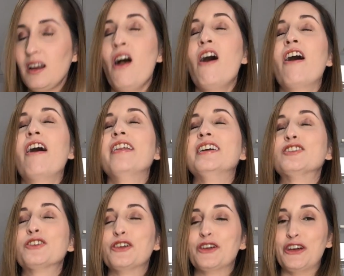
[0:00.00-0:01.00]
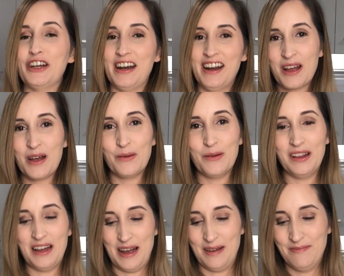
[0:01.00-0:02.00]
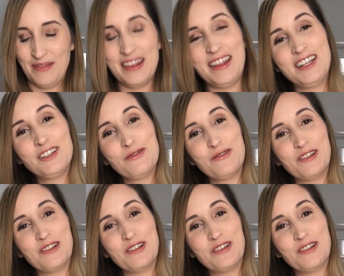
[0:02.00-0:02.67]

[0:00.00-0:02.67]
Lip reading: Oh, that's so good. Well, thanks for